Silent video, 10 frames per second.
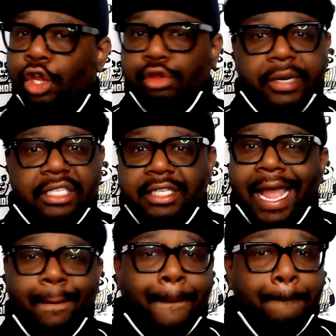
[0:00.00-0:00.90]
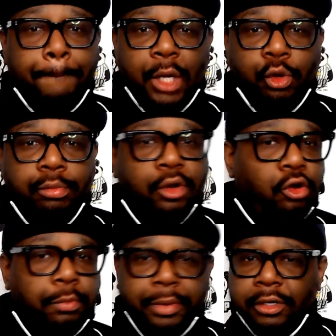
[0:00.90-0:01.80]
3-step. Boom.
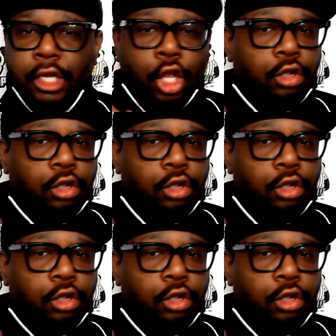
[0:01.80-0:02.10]
Hooper.